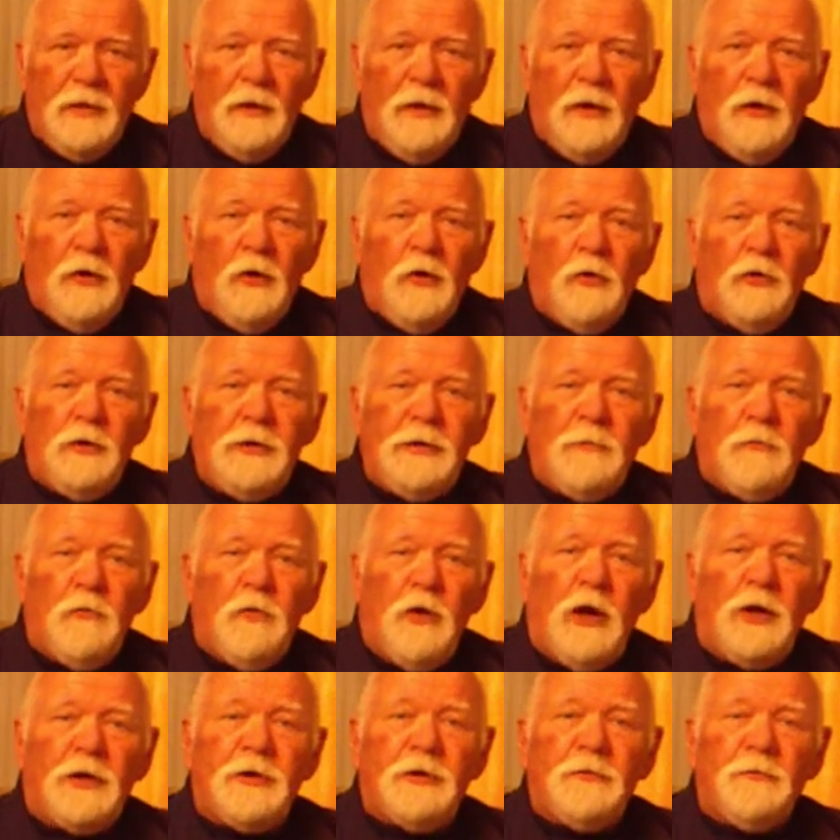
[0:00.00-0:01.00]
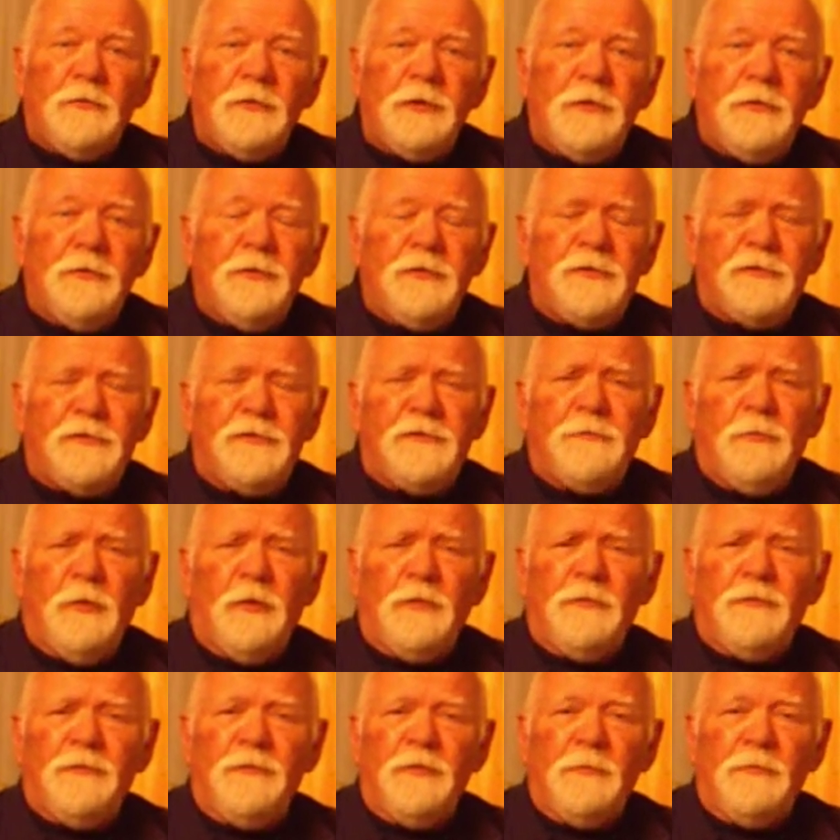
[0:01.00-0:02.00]
Holy water we use as
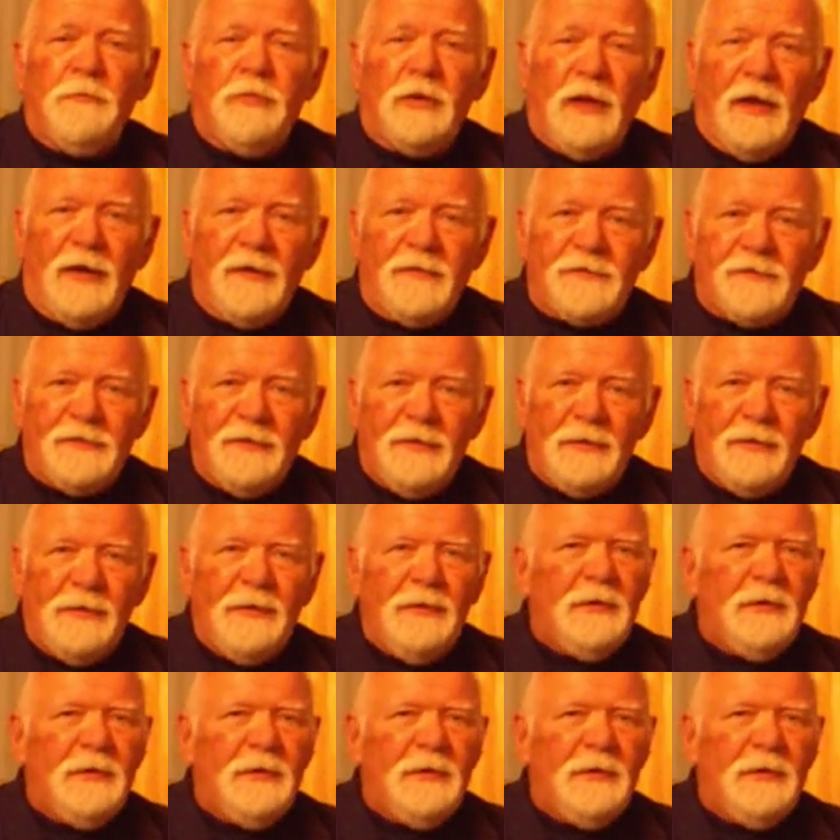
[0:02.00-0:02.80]
both for blessing,